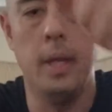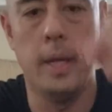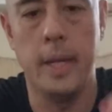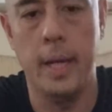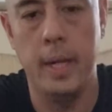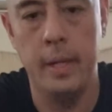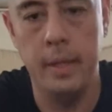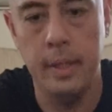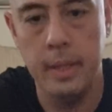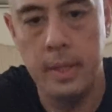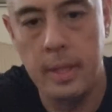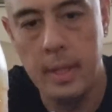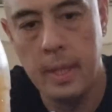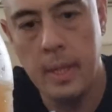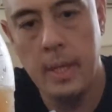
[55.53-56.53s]
Again,
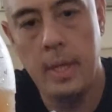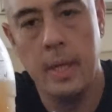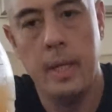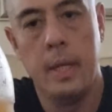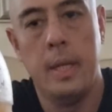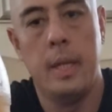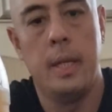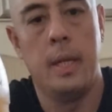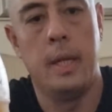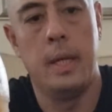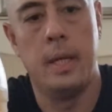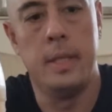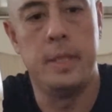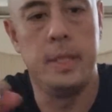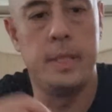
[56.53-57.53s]

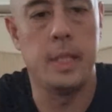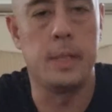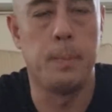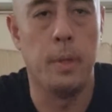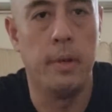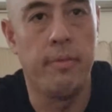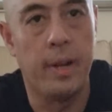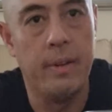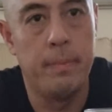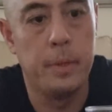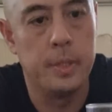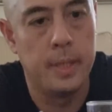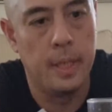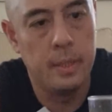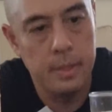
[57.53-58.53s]
this is
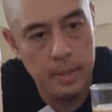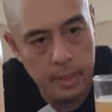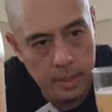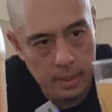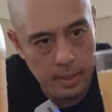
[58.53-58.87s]
6.5%.